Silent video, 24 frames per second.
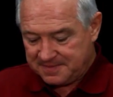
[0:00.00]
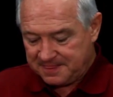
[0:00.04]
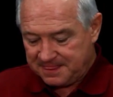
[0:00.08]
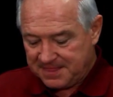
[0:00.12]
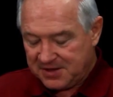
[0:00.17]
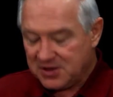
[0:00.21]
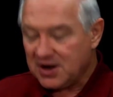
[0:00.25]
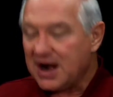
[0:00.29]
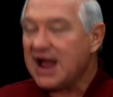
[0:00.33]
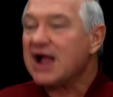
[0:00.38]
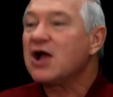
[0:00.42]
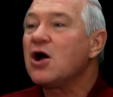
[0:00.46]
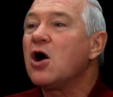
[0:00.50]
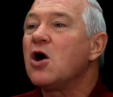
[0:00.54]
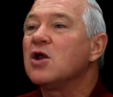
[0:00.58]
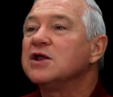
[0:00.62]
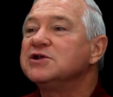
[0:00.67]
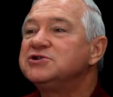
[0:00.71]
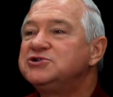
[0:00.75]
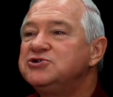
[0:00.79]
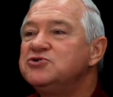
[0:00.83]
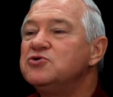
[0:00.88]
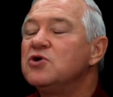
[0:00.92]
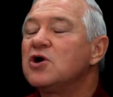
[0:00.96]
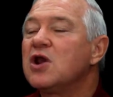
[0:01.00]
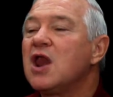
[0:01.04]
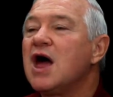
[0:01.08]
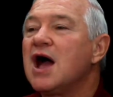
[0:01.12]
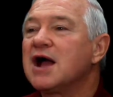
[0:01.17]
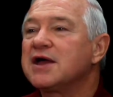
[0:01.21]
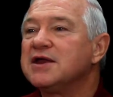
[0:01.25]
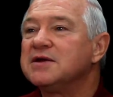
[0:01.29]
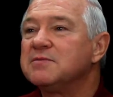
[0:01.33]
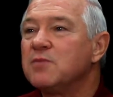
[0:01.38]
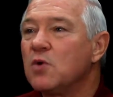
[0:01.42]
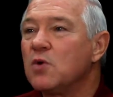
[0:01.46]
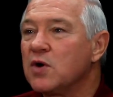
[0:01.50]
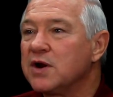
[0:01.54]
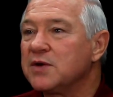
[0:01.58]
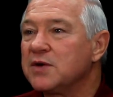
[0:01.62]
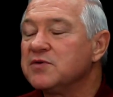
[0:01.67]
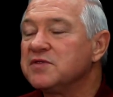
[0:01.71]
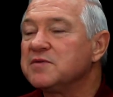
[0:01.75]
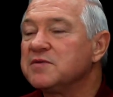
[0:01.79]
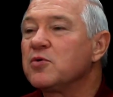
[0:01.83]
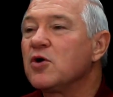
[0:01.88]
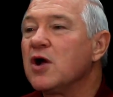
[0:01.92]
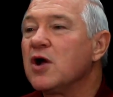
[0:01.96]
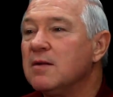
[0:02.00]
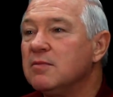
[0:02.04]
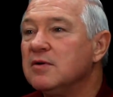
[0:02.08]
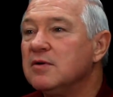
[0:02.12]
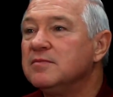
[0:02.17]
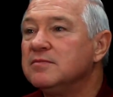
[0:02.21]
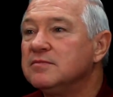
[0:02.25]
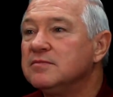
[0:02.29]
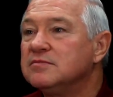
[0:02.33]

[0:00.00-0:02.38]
could I call at 2 o'clock in the morning with a problem?